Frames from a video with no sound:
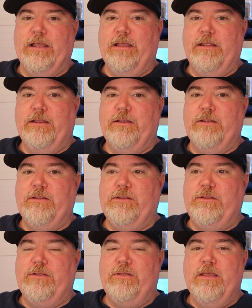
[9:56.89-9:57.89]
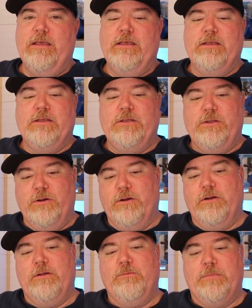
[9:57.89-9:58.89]
And
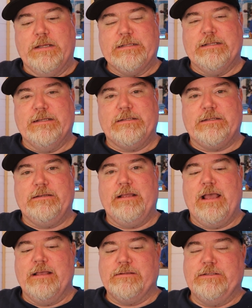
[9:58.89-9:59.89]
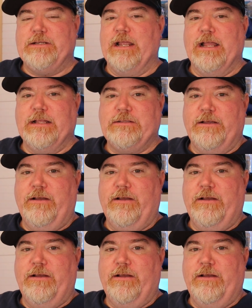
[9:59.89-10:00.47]
your business has a chance